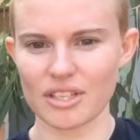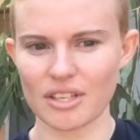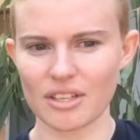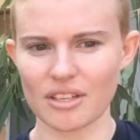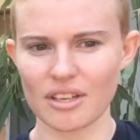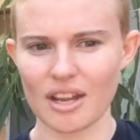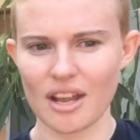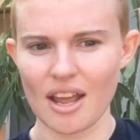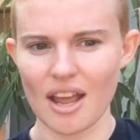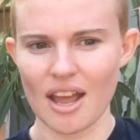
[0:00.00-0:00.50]
and
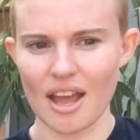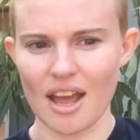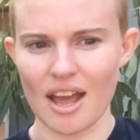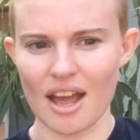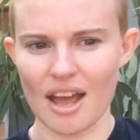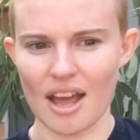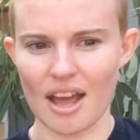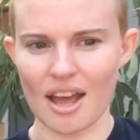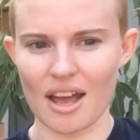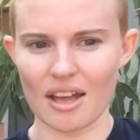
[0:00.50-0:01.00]

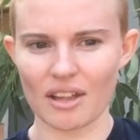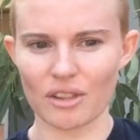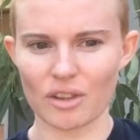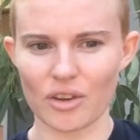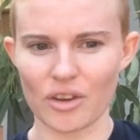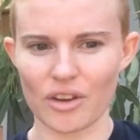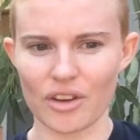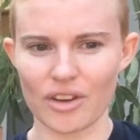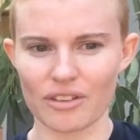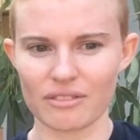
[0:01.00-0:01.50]

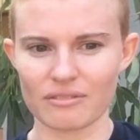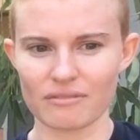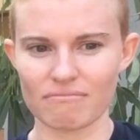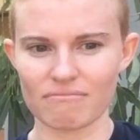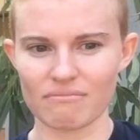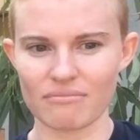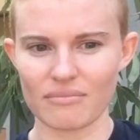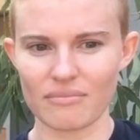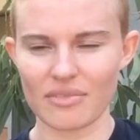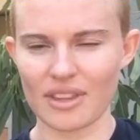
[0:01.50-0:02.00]
learn
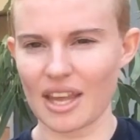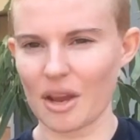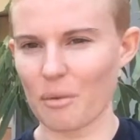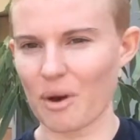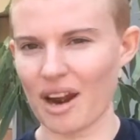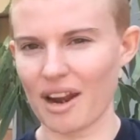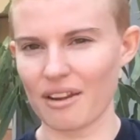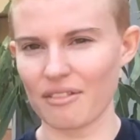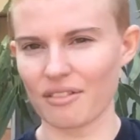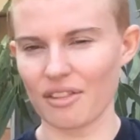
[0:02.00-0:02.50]
their
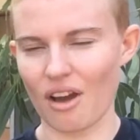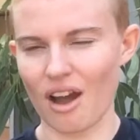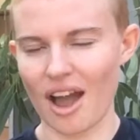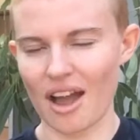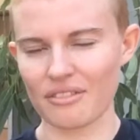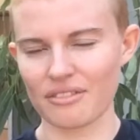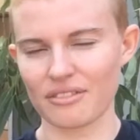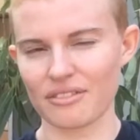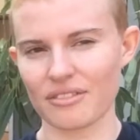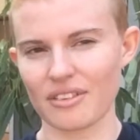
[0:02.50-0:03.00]
way of life.